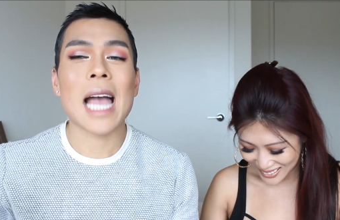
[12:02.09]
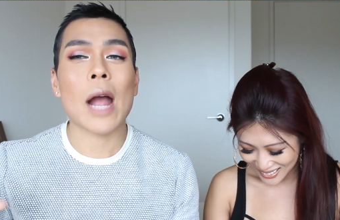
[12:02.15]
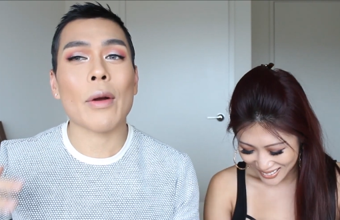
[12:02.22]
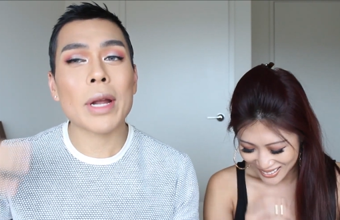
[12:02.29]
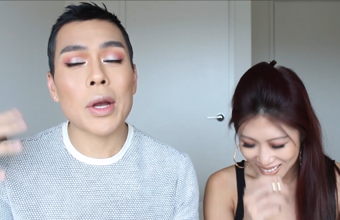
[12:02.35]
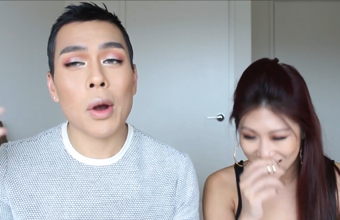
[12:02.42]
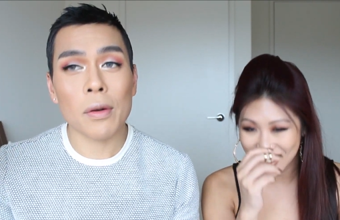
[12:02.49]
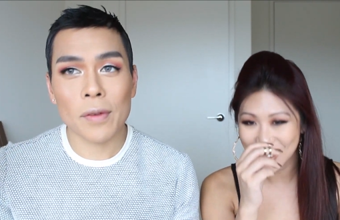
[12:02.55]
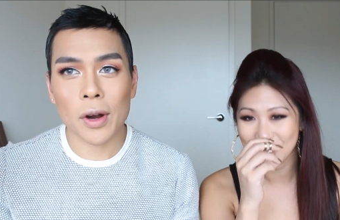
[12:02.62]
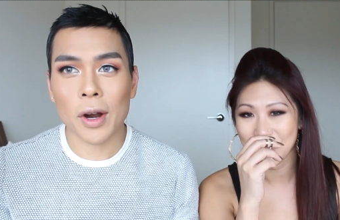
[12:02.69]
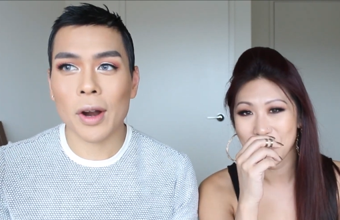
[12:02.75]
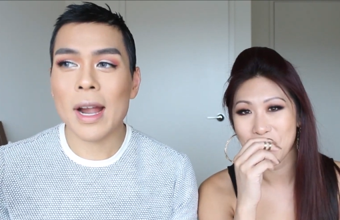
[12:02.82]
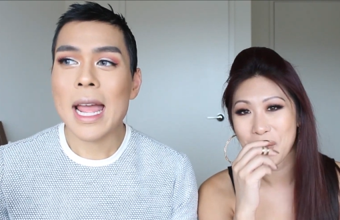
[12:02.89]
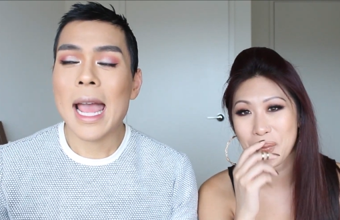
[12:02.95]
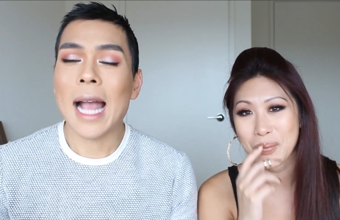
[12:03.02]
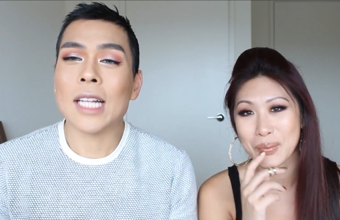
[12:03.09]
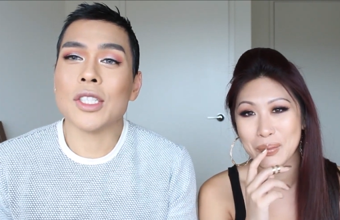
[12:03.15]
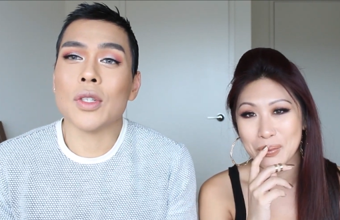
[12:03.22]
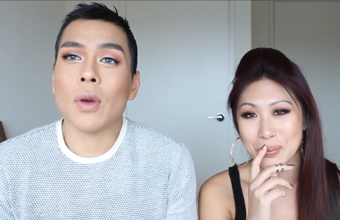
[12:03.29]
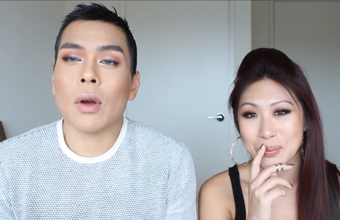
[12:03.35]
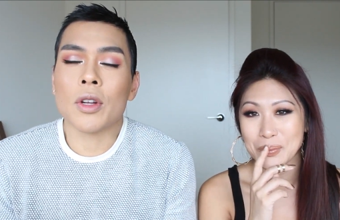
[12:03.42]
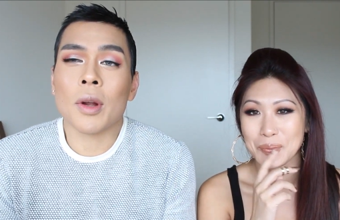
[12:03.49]
Speaker 1: towering over her, and
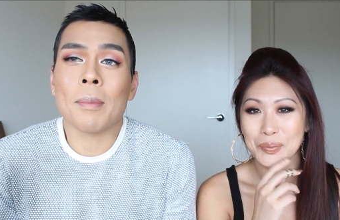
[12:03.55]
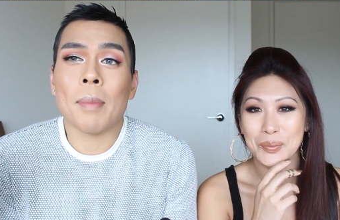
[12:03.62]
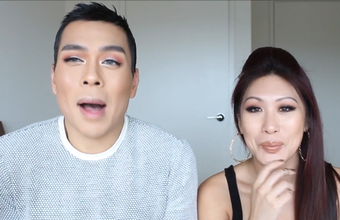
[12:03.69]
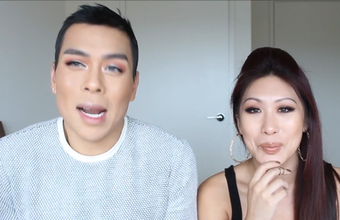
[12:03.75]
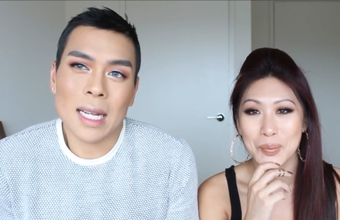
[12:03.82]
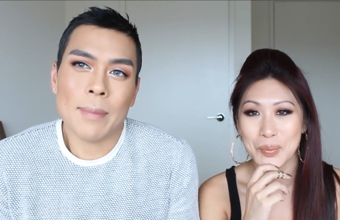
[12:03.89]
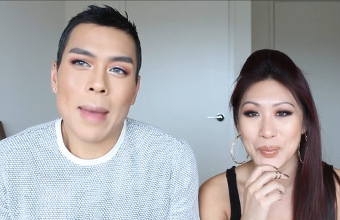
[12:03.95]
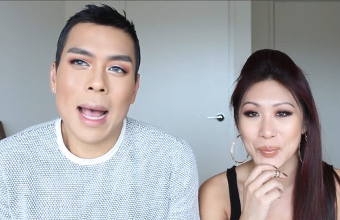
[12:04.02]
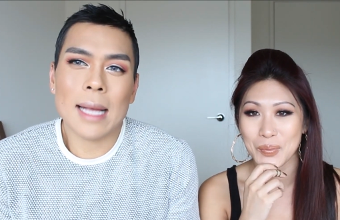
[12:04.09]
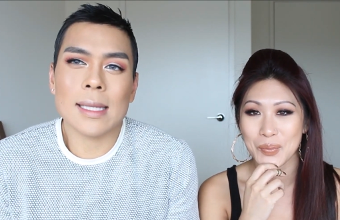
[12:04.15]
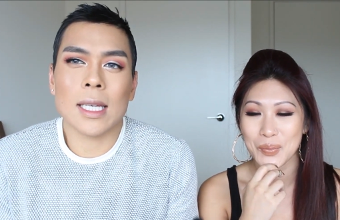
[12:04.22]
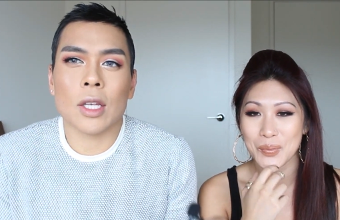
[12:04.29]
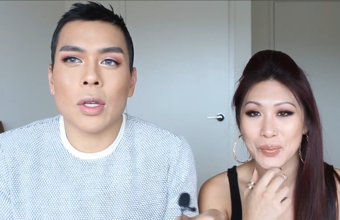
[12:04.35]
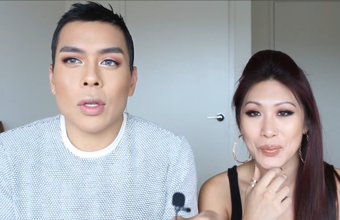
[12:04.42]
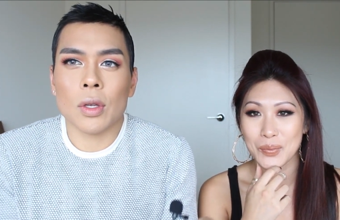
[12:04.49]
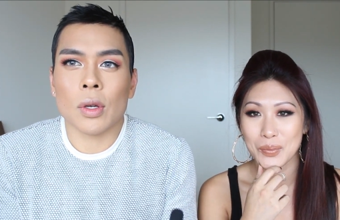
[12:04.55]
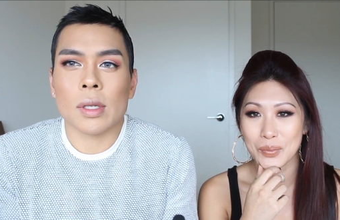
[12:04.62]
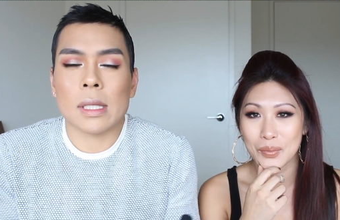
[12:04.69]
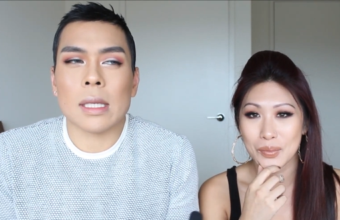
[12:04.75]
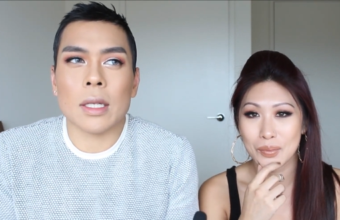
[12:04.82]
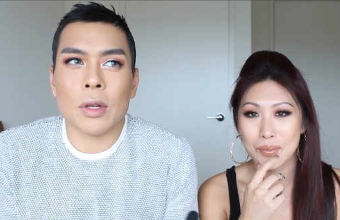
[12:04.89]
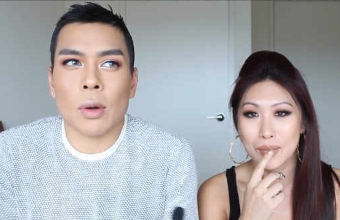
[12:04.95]
you, your body mass, like your
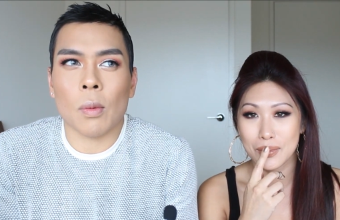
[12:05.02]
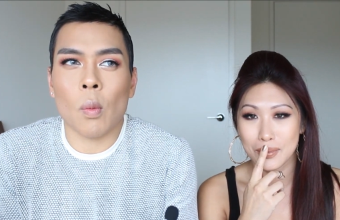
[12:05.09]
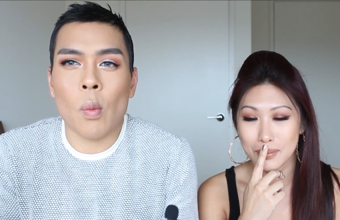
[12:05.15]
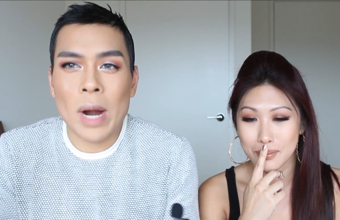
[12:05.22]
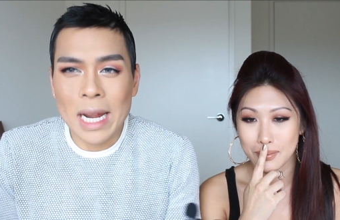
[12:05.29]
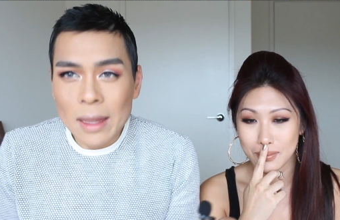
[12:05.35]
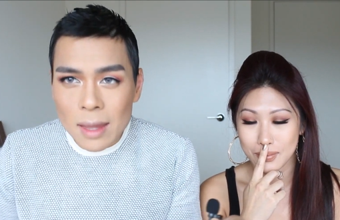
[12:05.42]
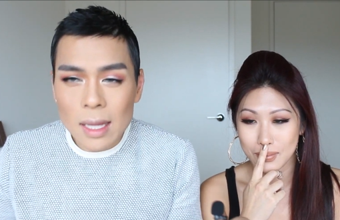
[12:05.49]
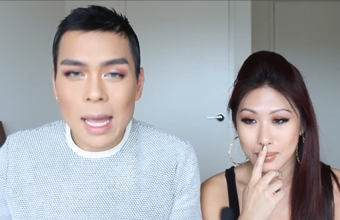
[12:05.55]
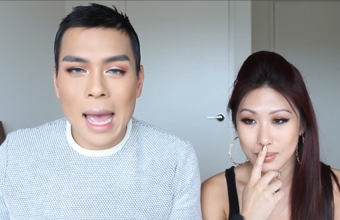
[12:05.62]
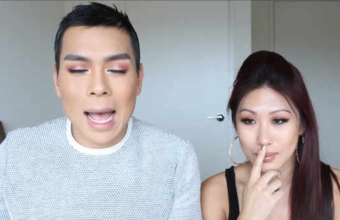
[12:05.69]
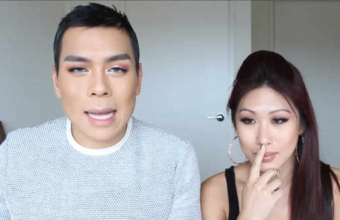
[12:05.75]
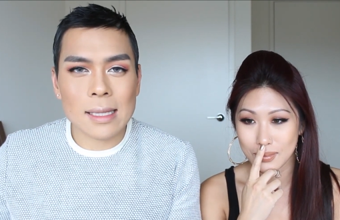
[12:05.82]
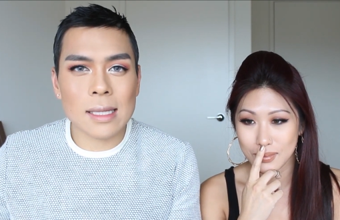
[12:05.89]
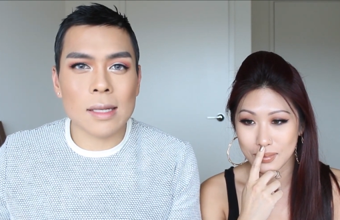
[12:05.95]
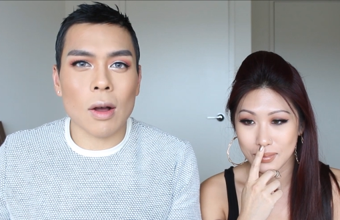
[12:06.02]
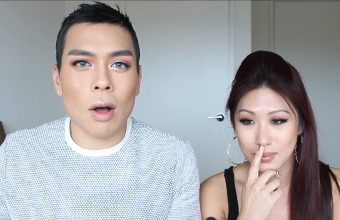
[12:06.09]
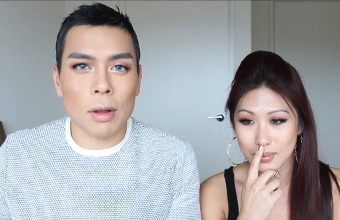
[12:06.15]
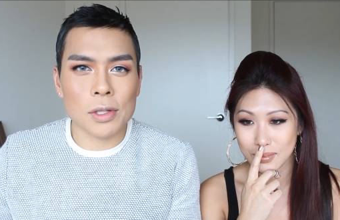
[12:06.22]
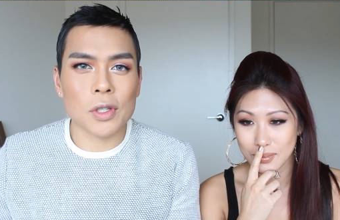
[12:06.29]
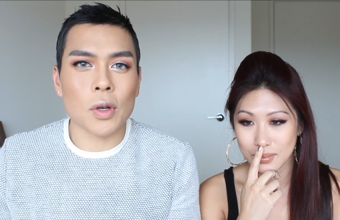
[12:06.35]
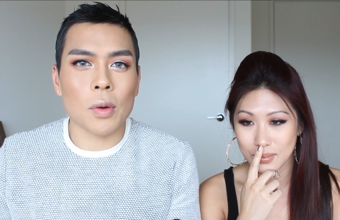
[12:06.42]
your width, has to
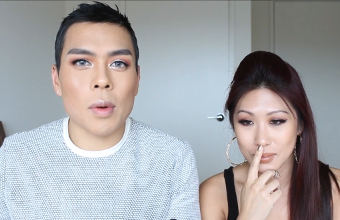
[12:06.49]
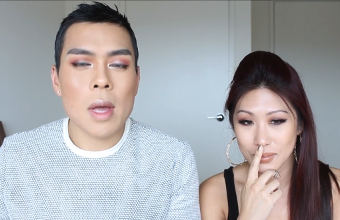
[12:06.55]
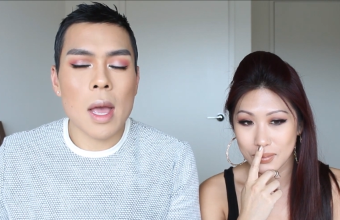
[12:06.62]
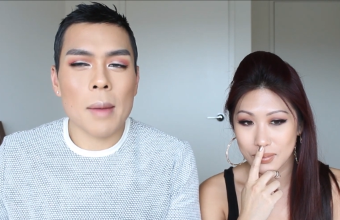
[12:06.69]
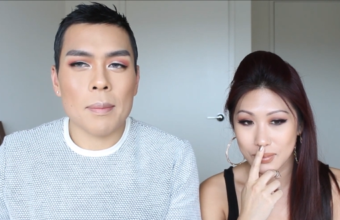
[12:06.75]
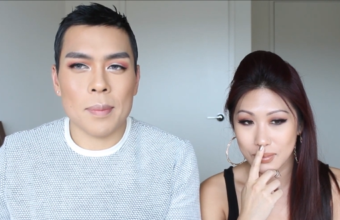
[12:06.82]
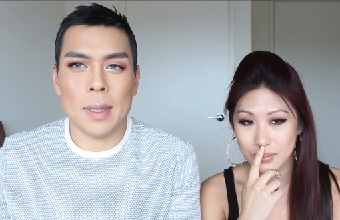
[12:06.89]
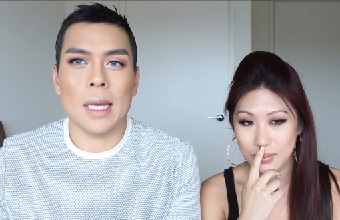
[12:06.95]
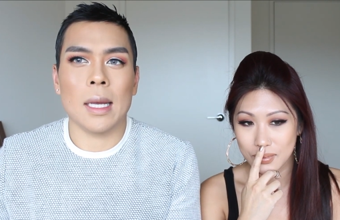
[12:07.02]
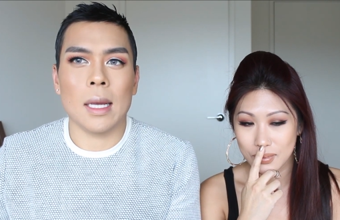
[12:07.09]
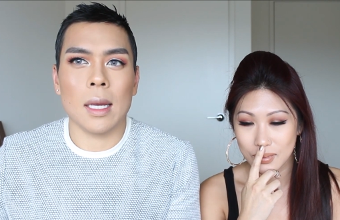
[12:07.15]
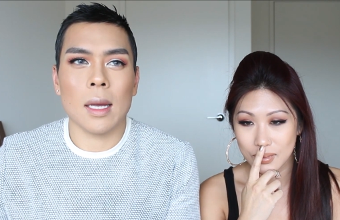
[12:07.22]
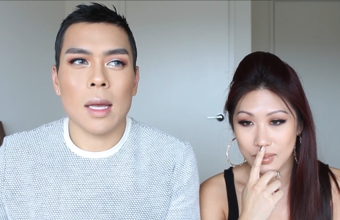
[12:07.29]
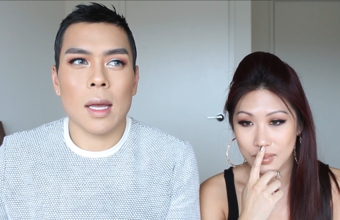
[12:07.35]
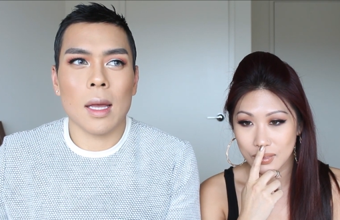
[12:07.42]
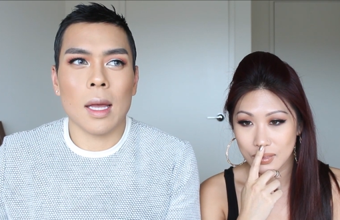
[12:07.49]
also be